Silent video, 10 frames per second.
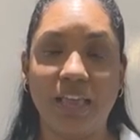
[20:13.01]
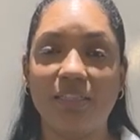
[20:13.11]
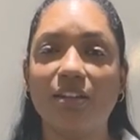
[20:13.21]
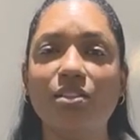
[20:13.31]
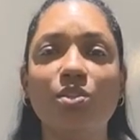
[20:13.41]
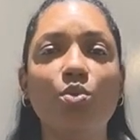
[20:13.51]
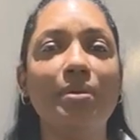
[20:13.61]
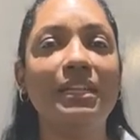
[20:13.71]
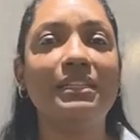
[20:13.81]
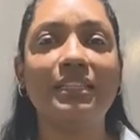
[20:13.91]
There are so
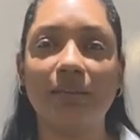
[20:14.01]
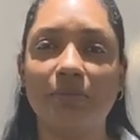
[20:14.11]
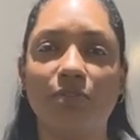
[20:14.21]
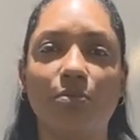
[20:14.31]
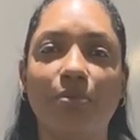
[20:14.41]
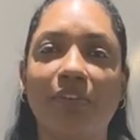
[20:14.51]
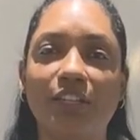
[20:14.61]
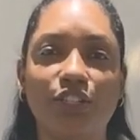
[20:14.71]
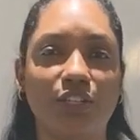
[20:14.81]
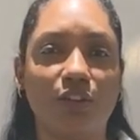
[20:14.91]
many tips for
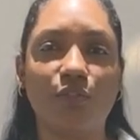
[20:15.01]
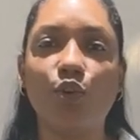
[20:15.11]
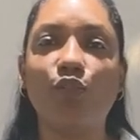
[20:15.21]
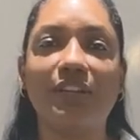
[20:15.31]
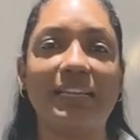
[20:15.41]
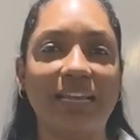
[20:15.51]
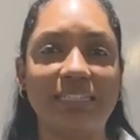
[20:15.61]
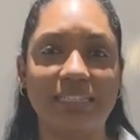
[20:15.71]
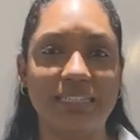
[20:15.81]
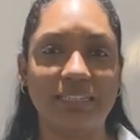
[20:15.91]
prevention of
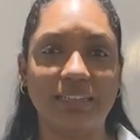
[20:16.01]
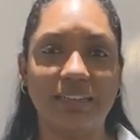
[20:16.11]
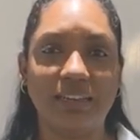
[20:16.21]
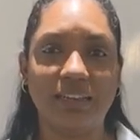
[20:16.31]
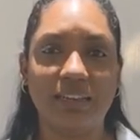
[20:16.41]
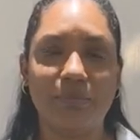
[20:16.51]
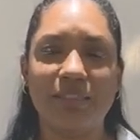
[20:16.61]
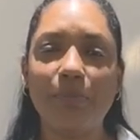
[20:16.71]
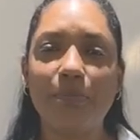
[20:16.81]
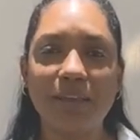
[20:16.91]
COVID-19, but
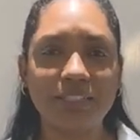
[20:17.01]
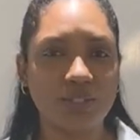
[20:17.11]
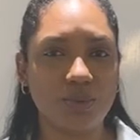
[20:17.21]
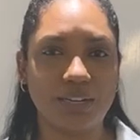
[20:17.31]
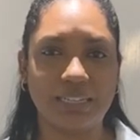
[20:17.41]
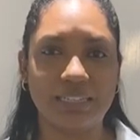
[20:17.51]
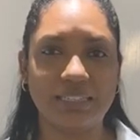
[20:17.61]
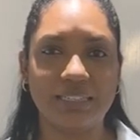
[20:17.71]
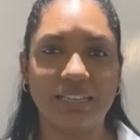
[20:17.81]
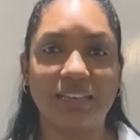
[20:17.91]
the best one
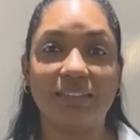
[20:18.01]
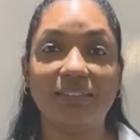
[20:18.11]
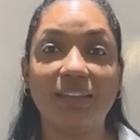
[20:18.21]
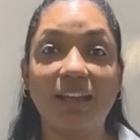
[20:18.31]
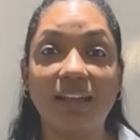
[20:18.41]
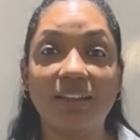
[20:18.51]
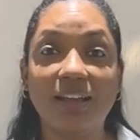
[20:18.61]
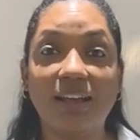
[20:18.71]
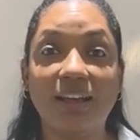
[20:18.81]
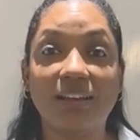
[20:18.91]
is
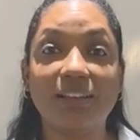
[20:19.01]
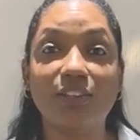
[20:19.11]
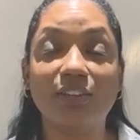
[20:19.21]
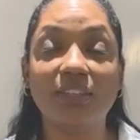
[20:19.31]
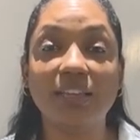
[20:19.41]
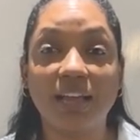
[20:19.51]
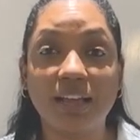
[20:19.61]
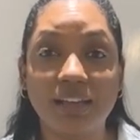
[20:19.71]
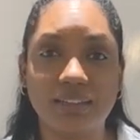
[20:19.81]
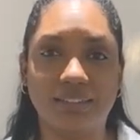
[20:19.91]
turn your
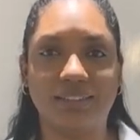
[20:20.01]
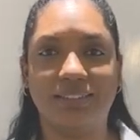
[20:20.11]
yard.